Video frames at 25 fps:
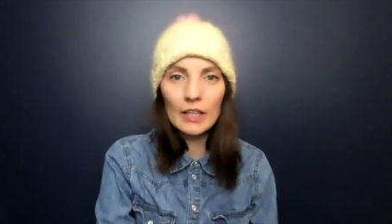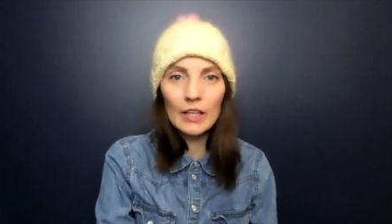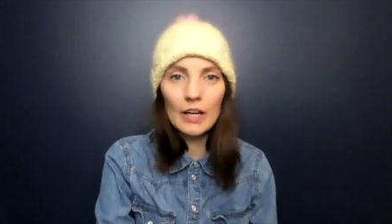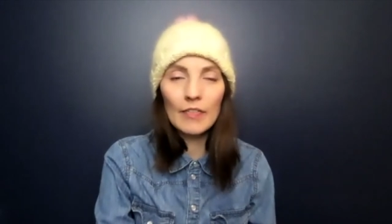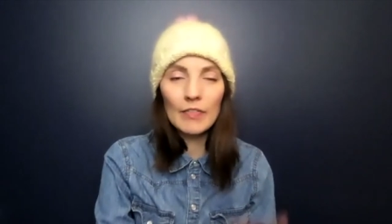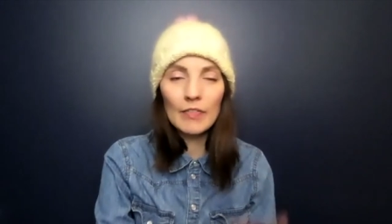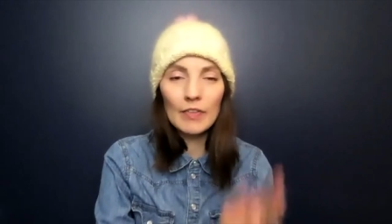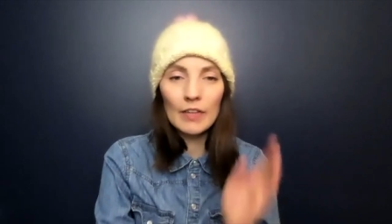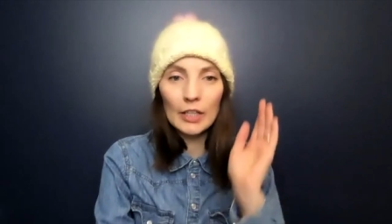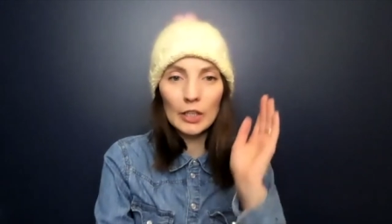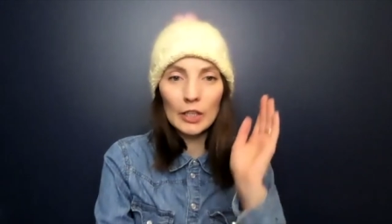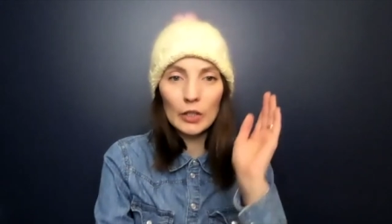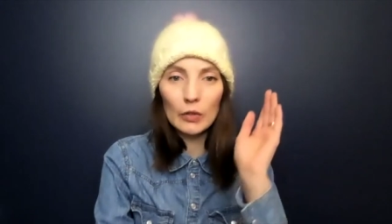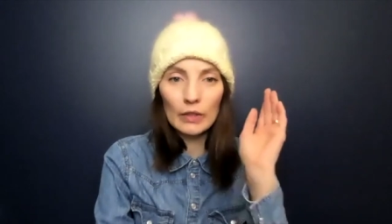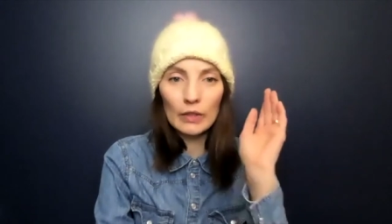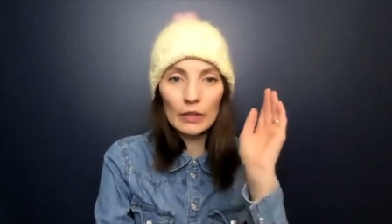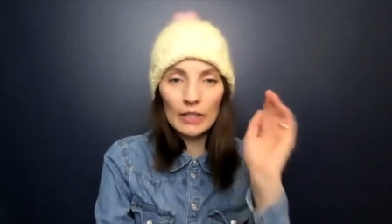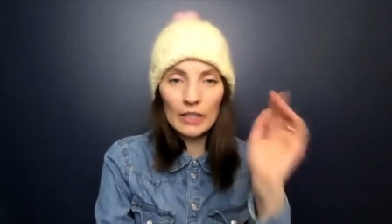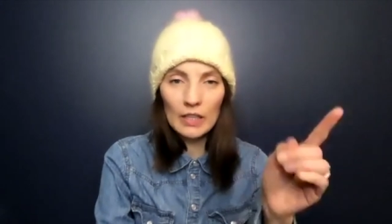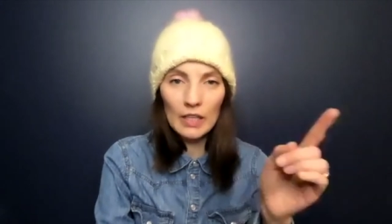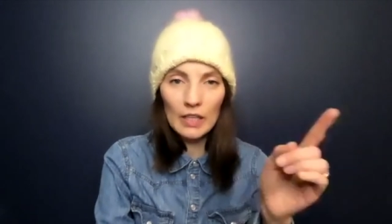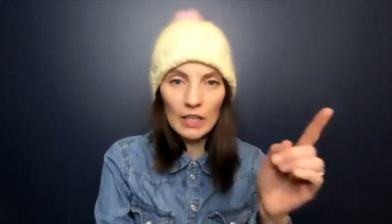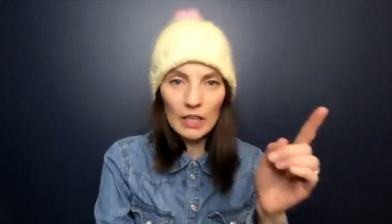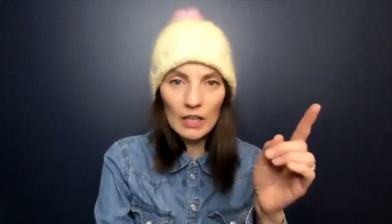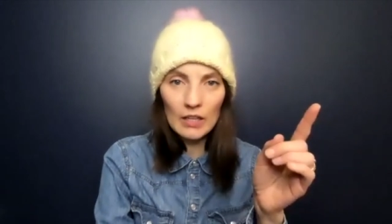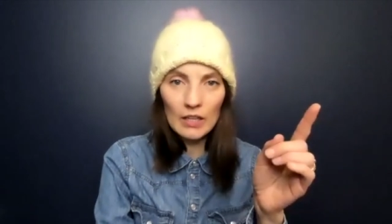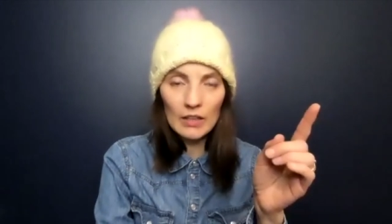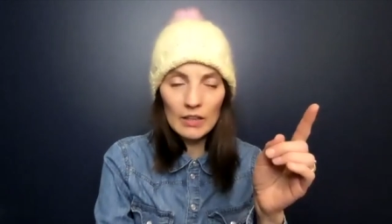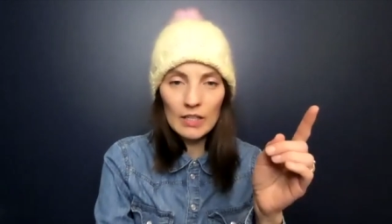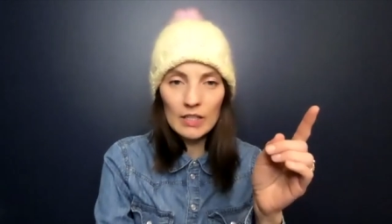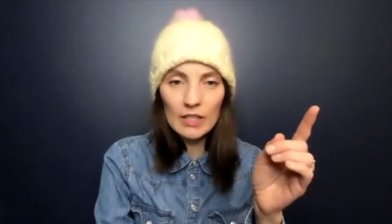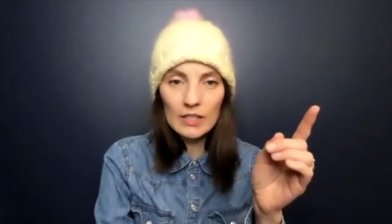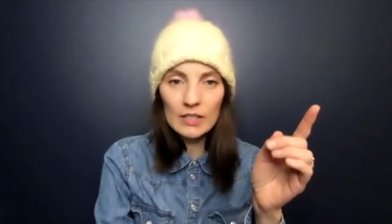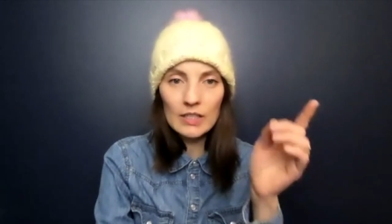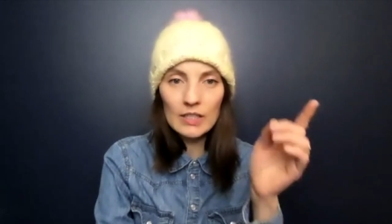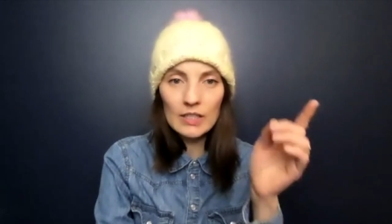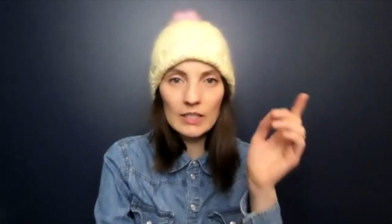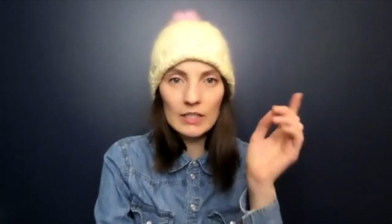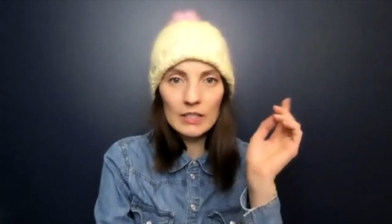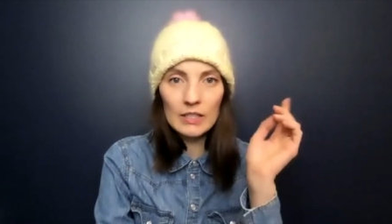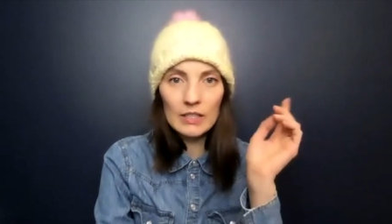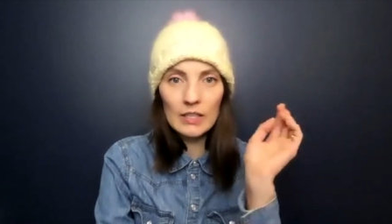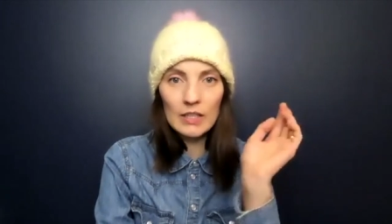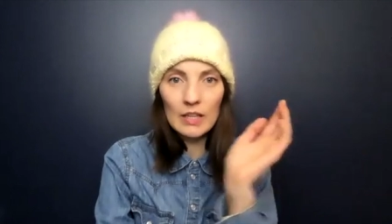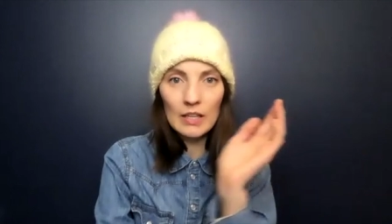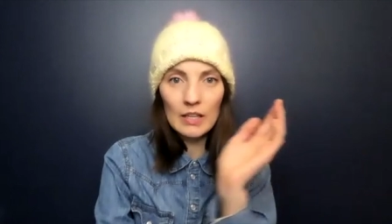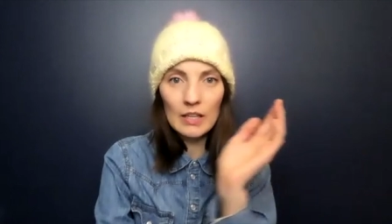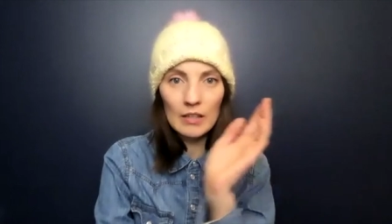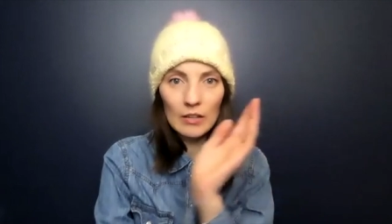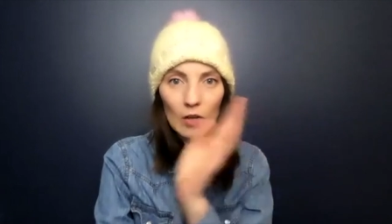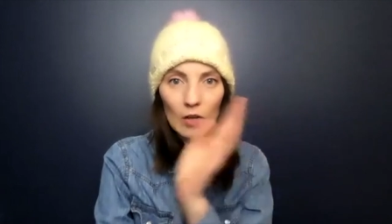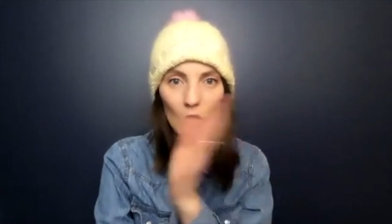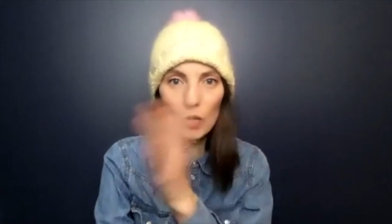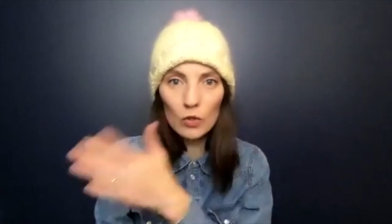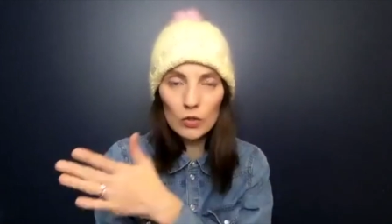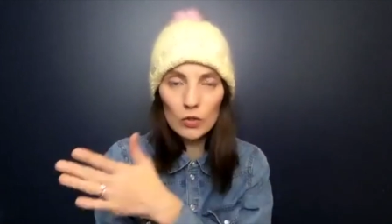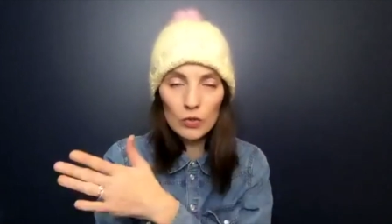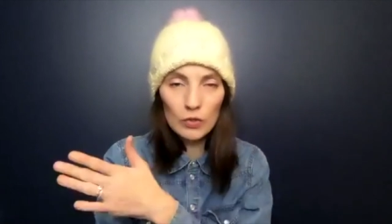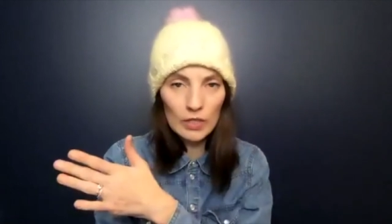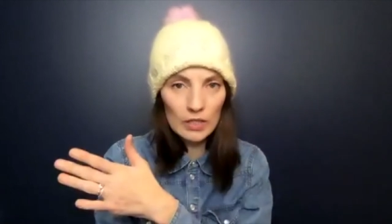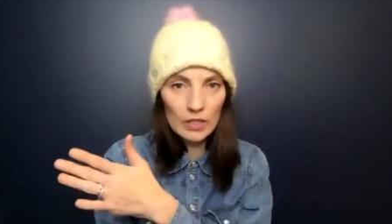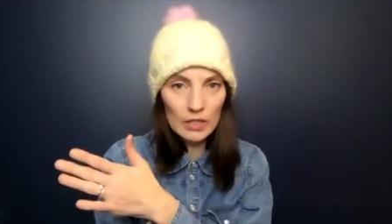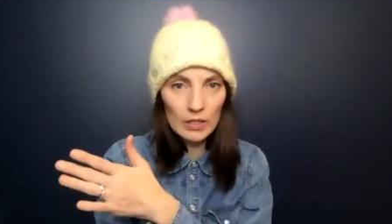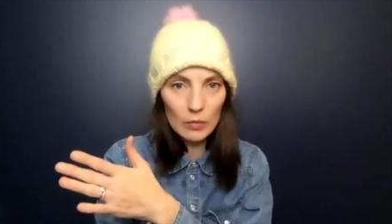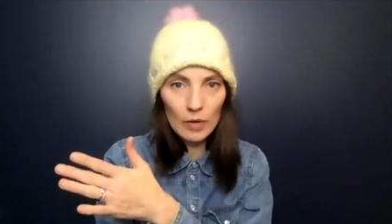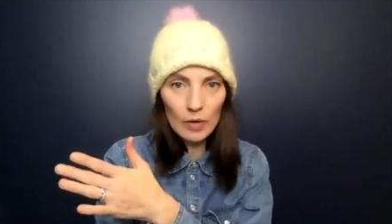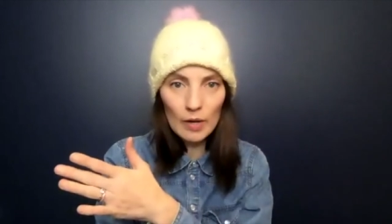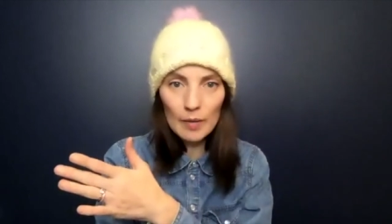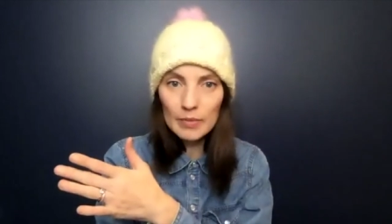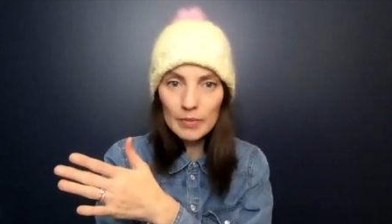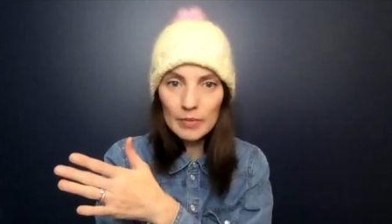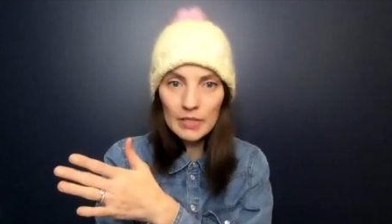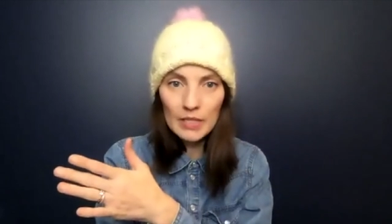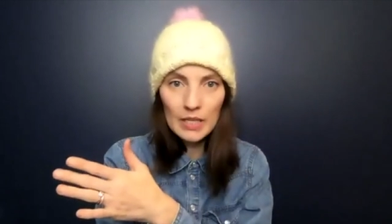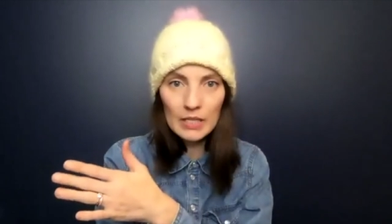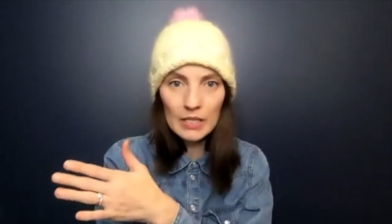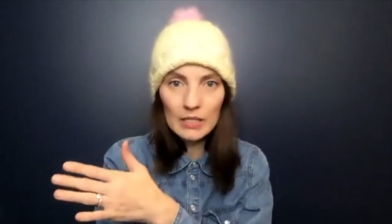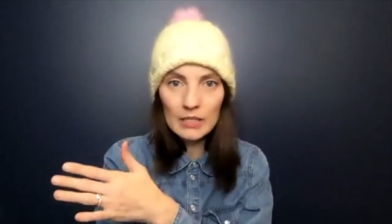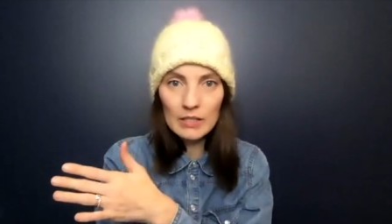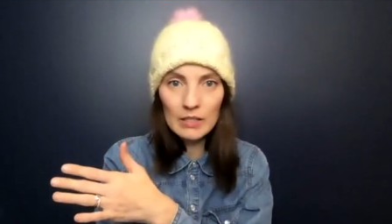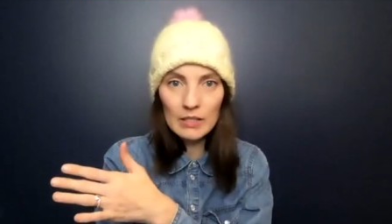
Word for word: I feel like you can click on things easily and go straight to websites.